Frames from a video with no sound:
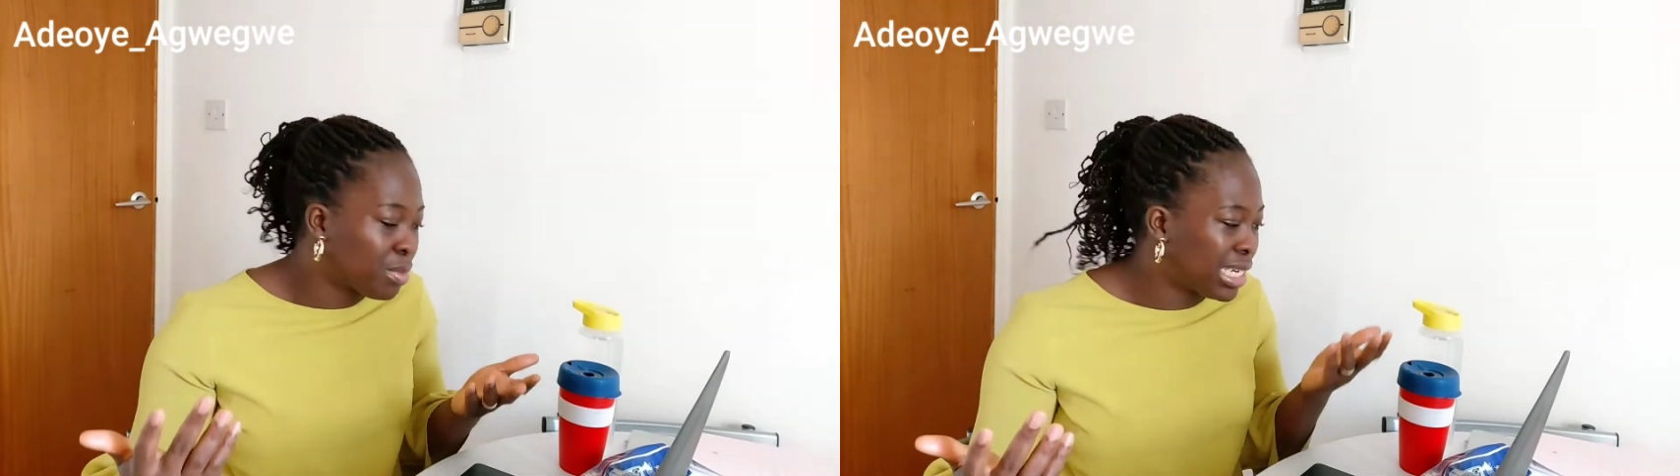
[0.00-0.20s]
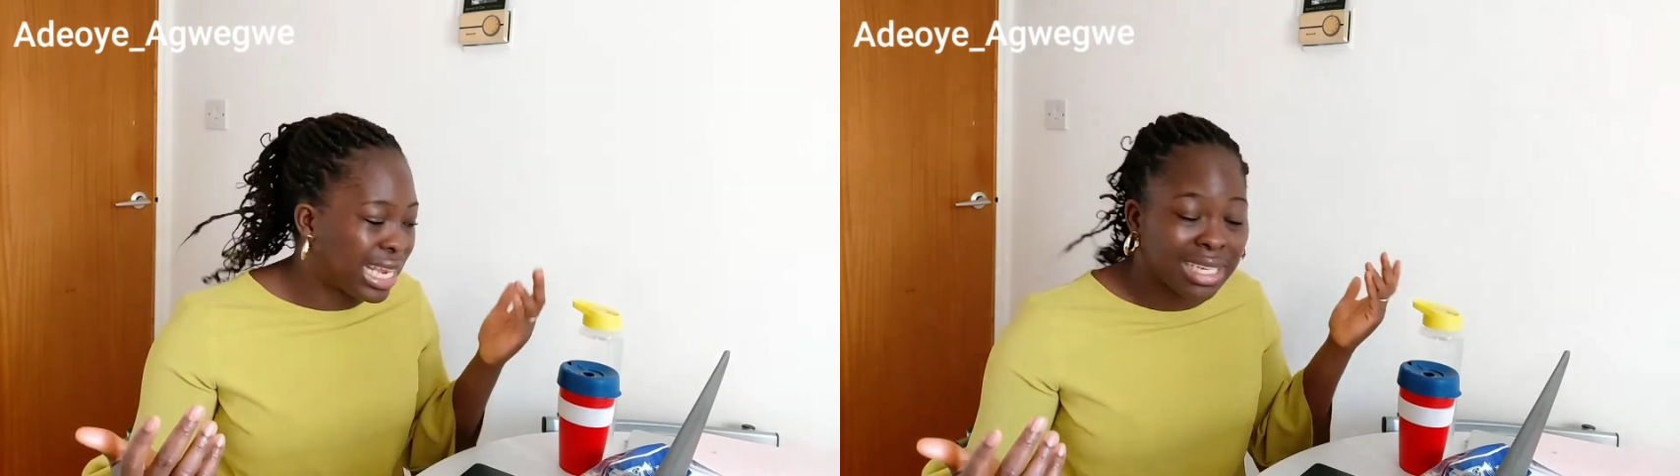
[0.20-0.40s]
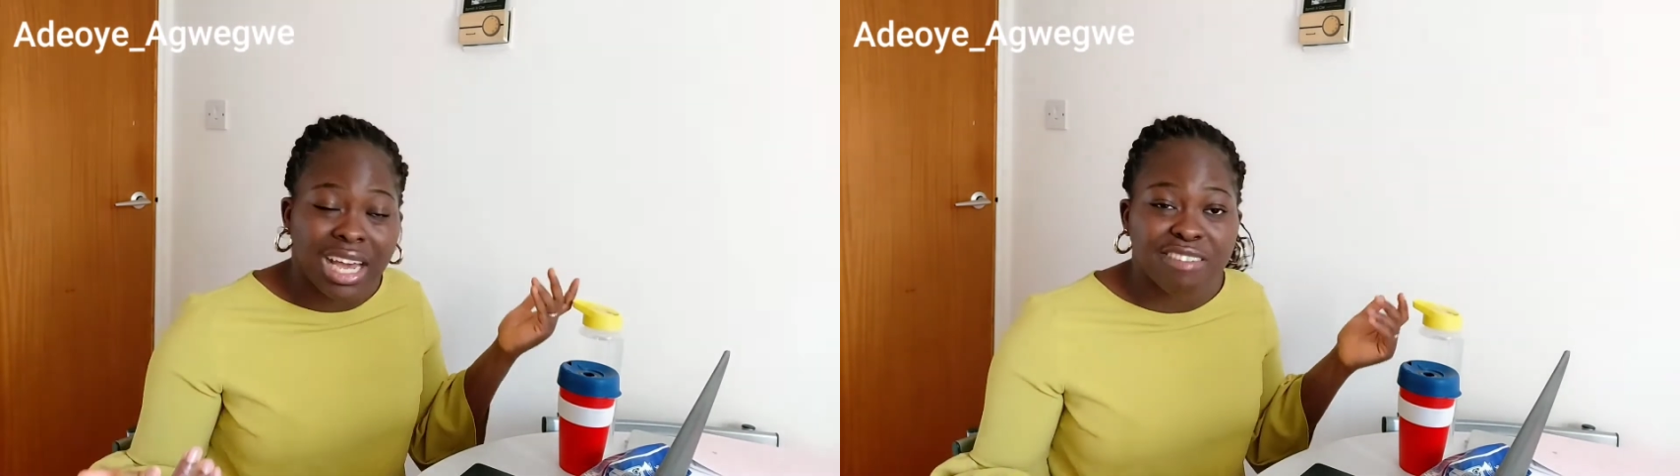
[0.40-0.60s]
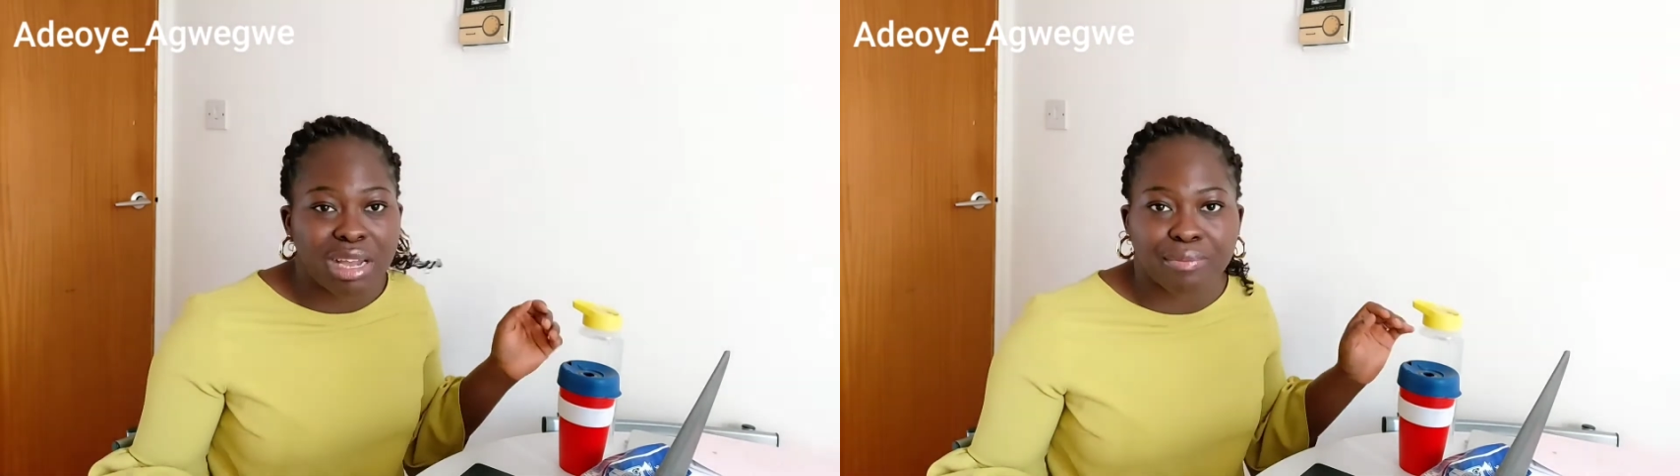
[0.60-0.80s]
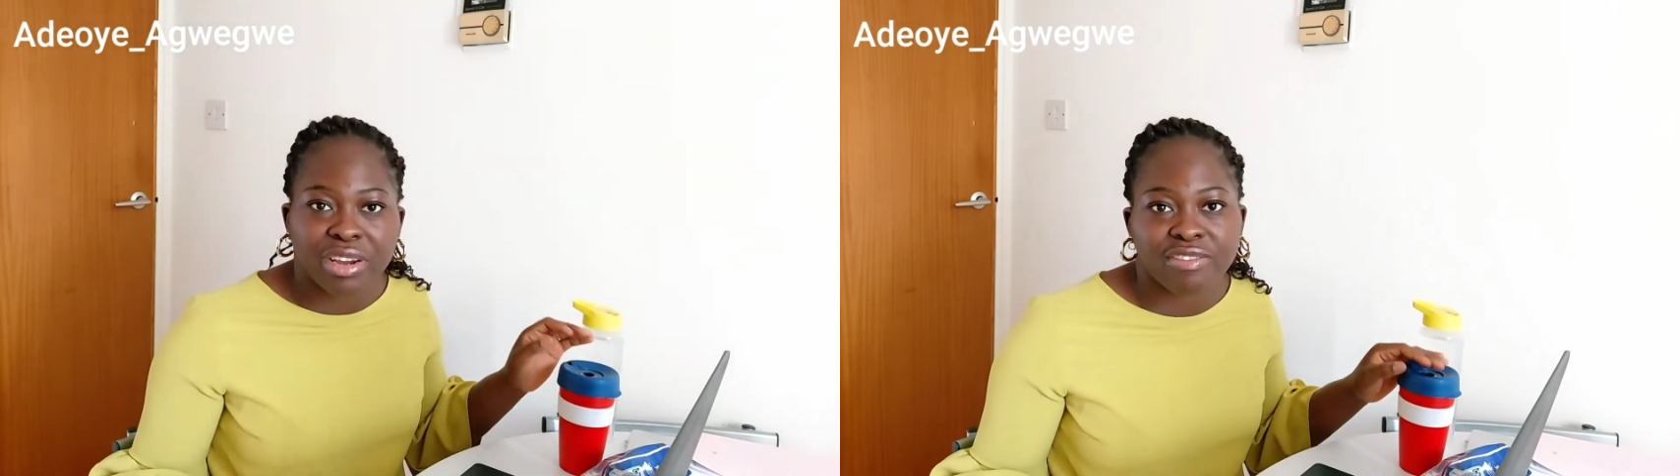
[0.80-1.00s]
morning I didn't have
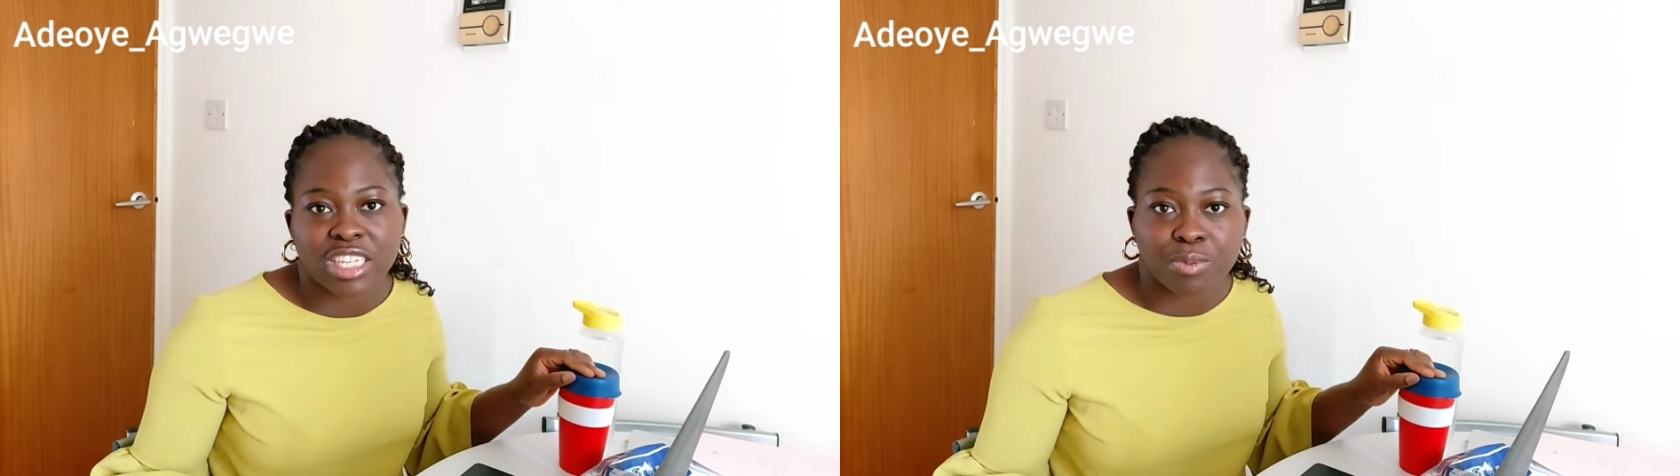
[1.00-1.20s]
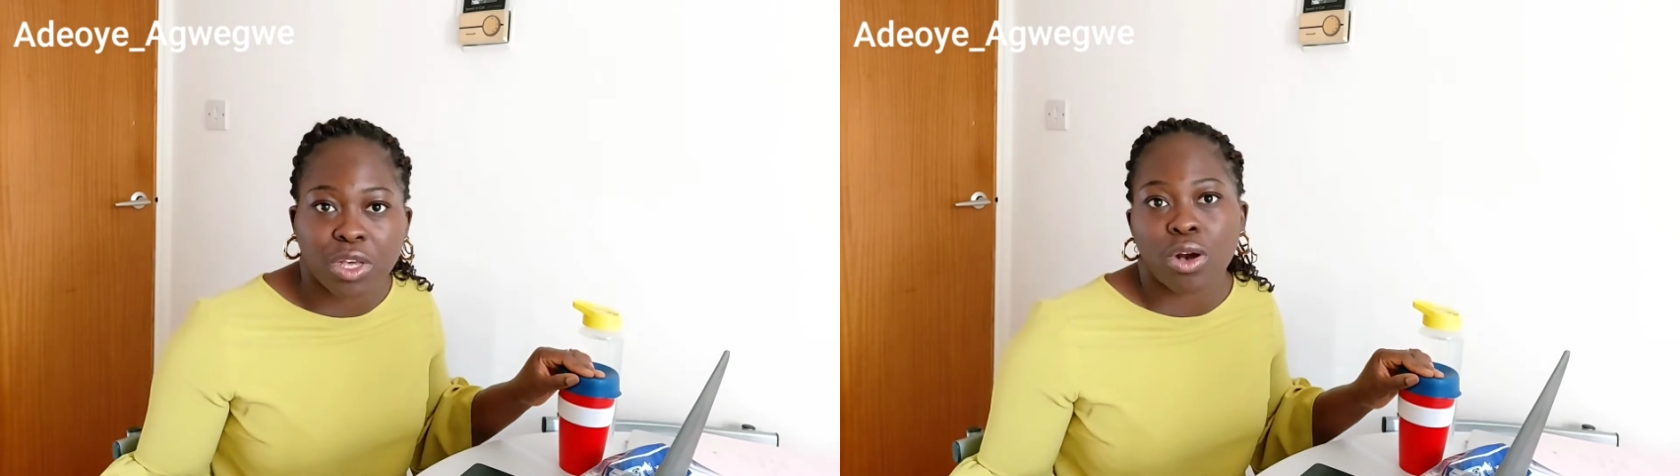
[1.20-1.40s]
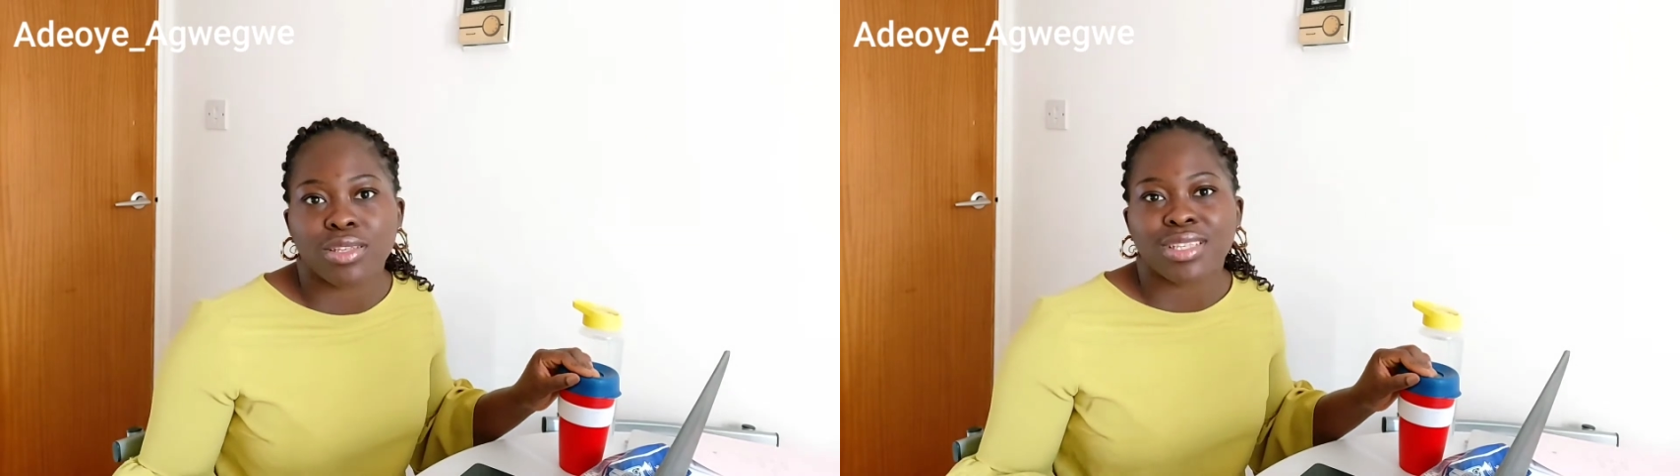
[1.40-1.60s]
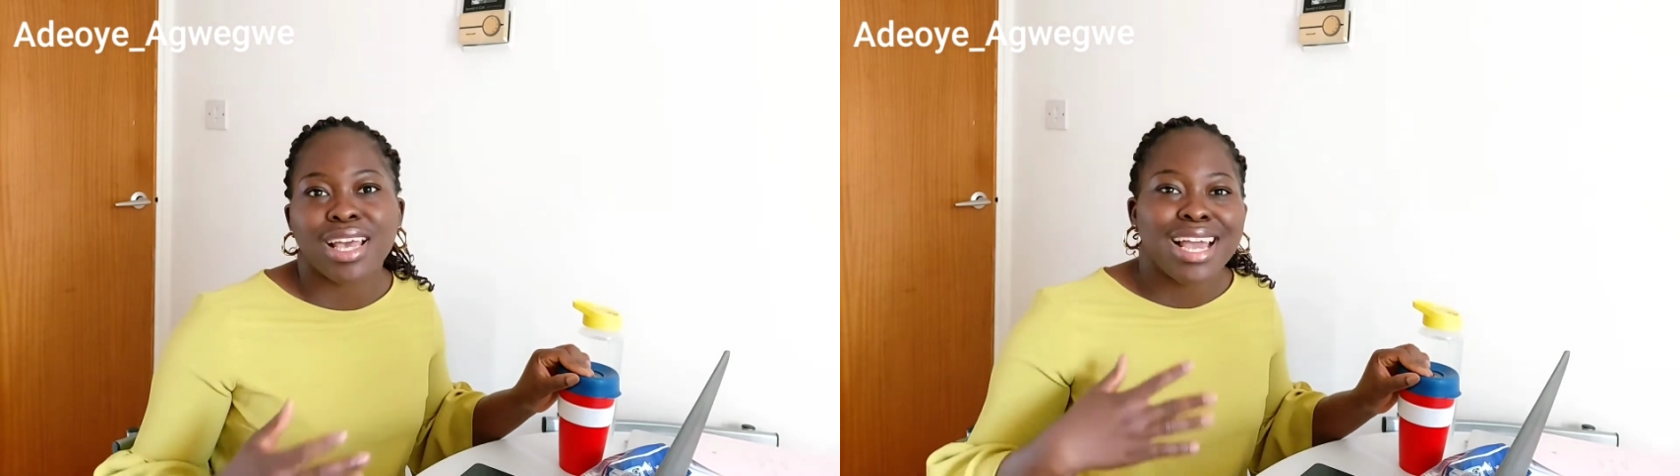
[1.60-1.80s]
my breakfast because,